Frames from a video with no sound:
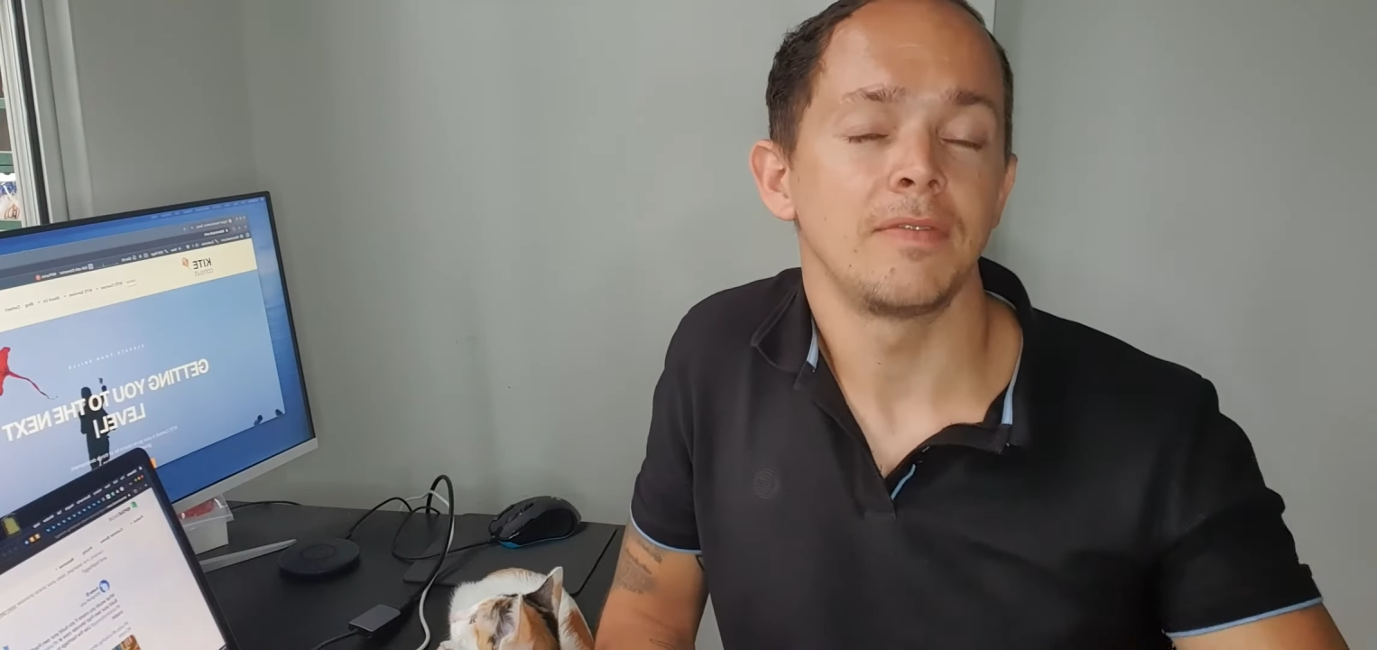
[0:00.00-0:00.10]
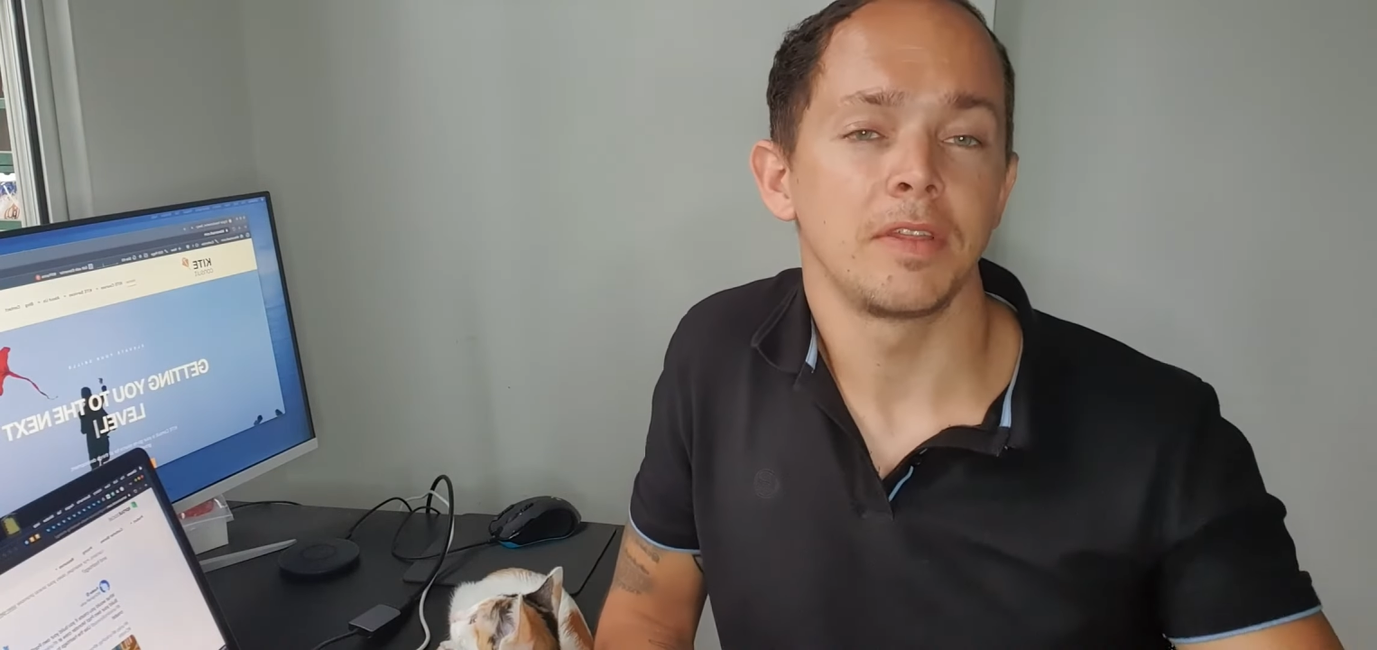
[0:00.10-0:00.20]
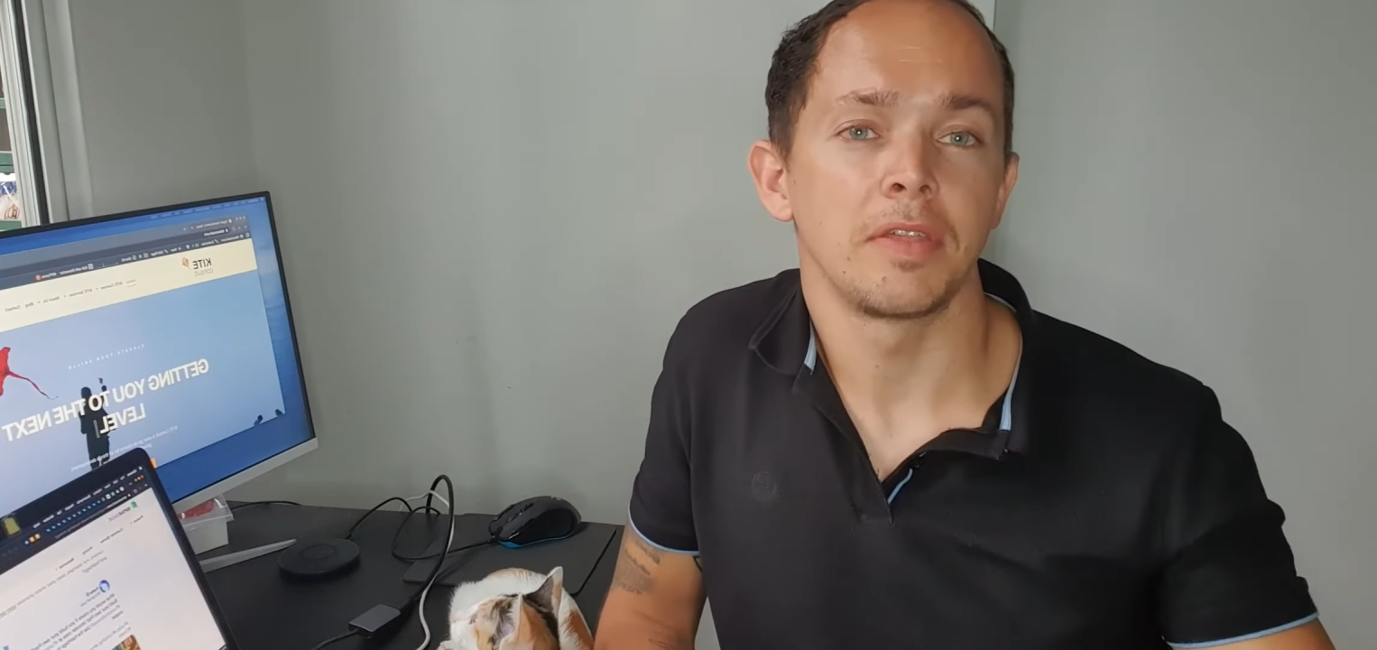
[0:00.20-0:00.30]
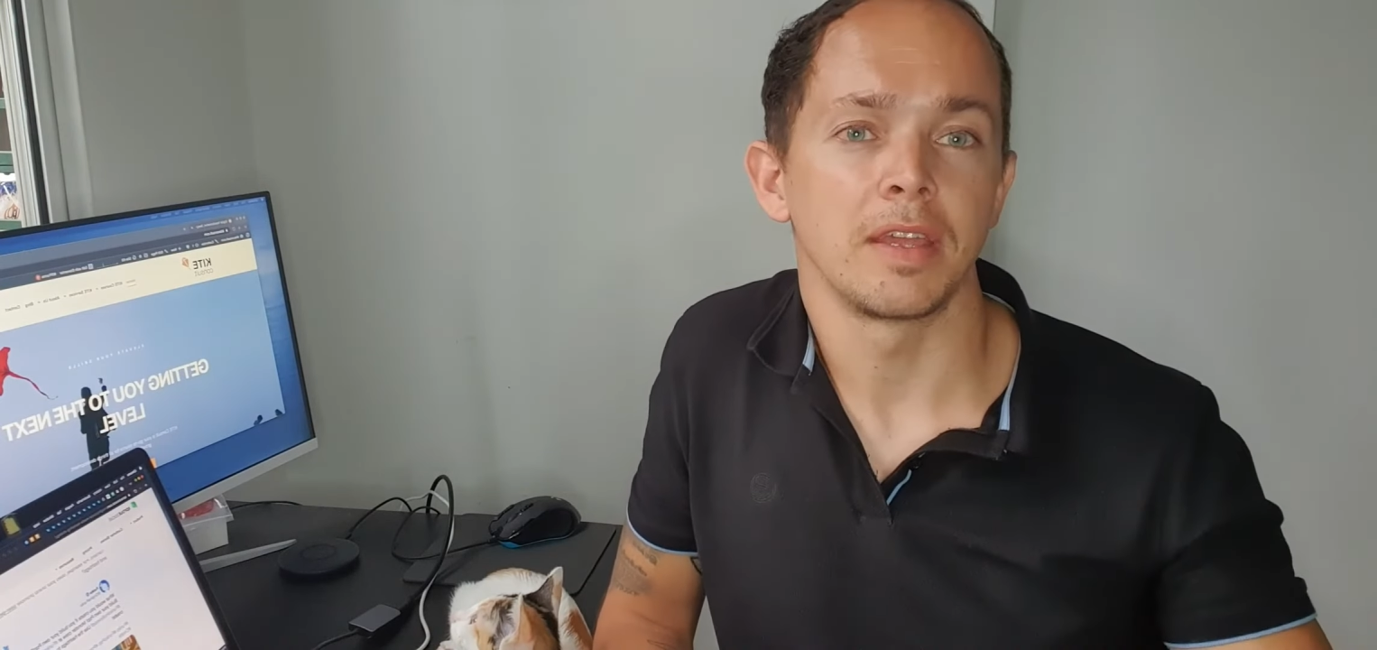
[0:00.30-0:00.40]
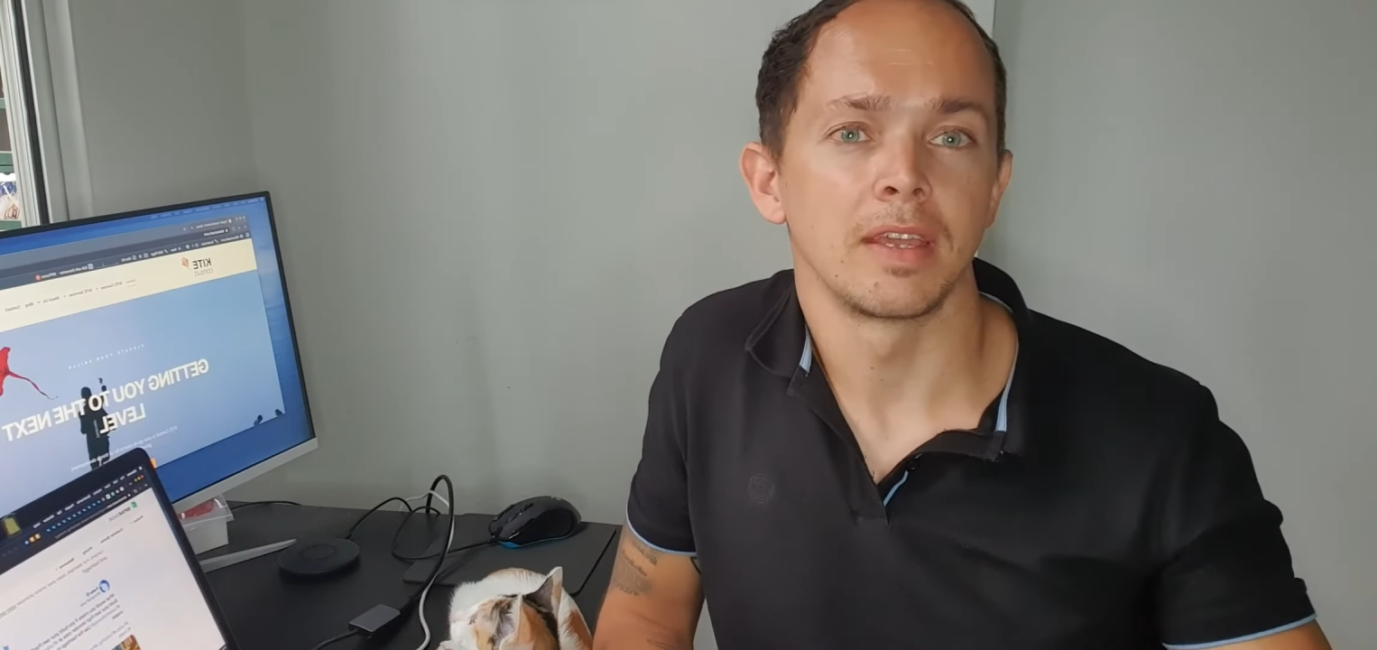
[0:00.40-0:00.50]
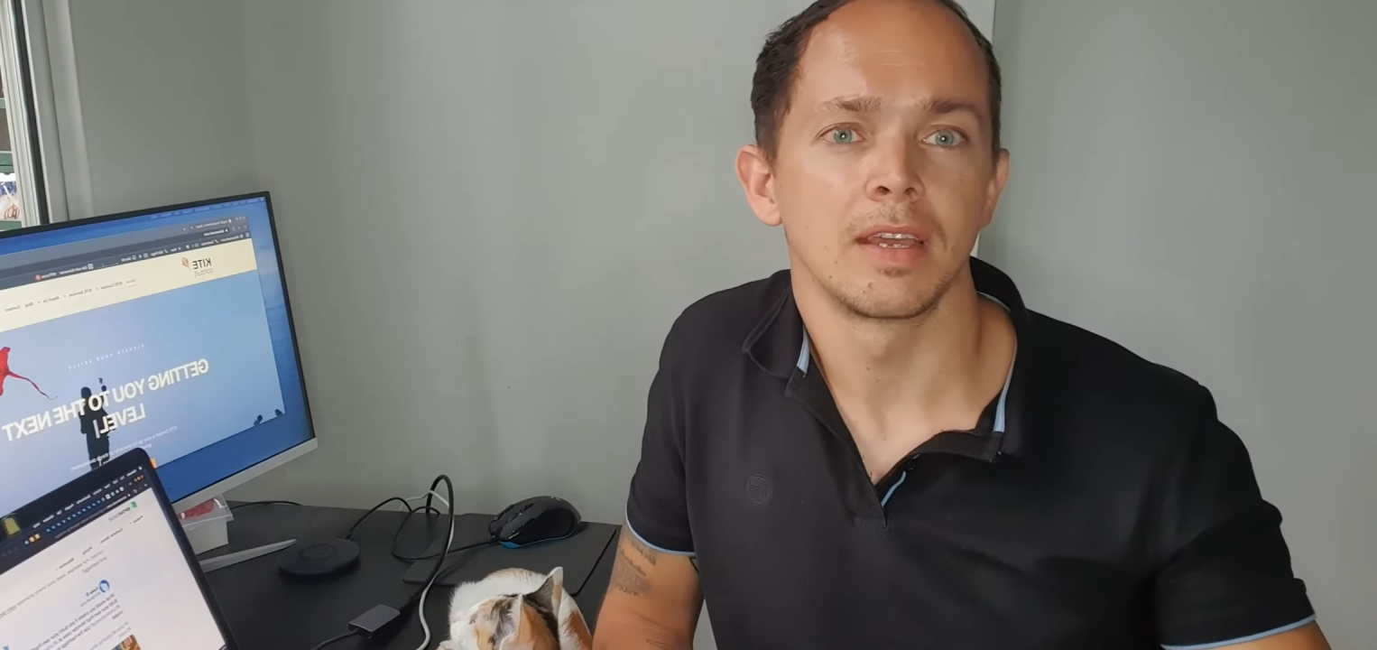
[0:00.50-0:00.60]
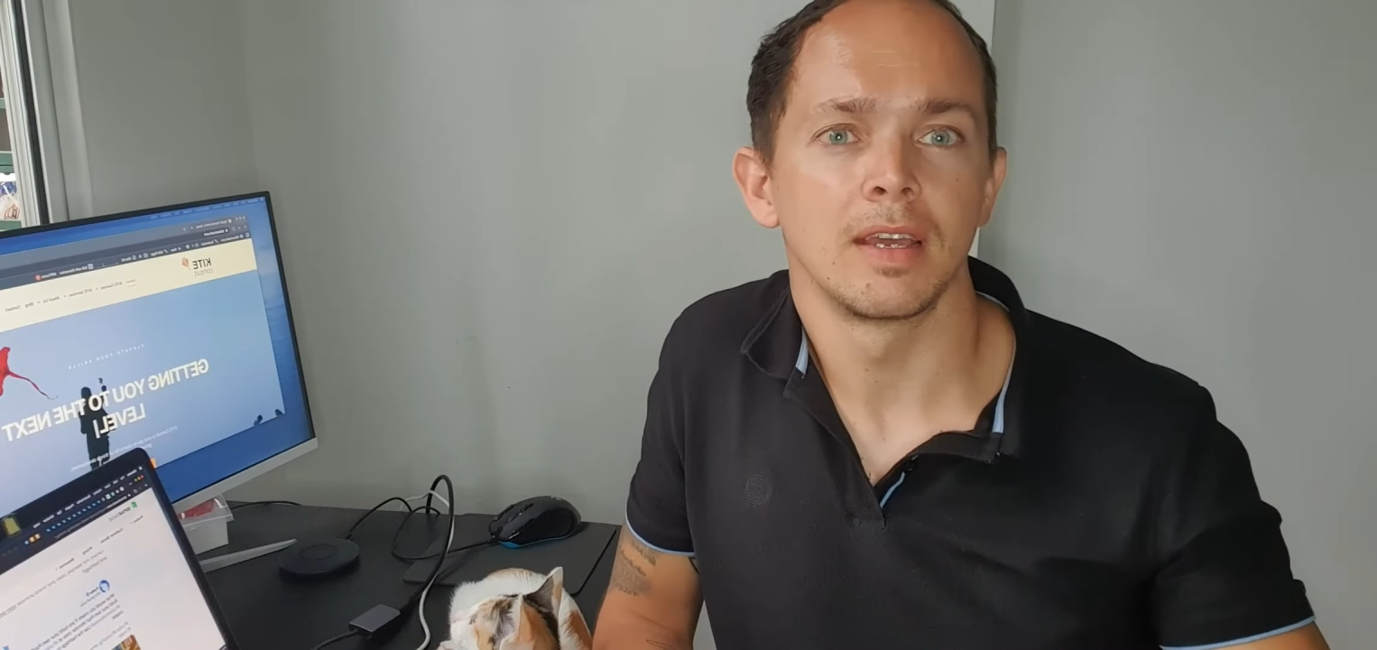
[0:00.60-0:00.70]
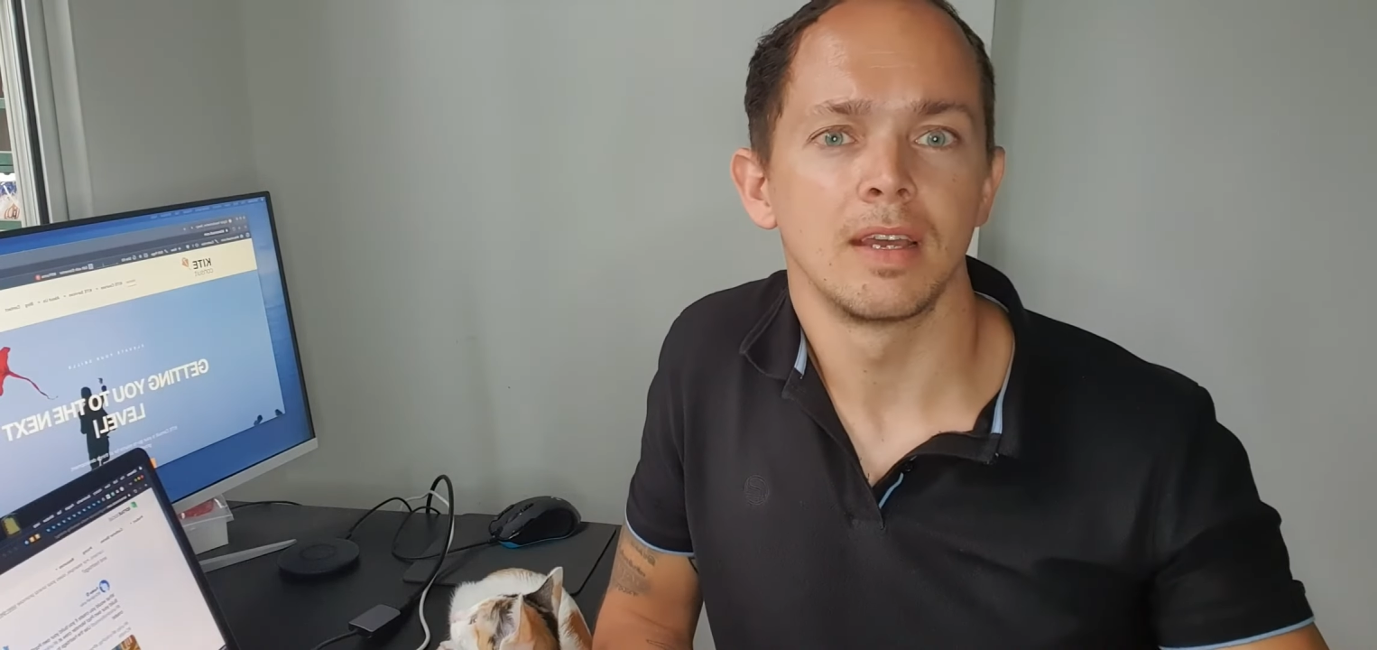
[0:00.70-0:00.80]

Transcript: we think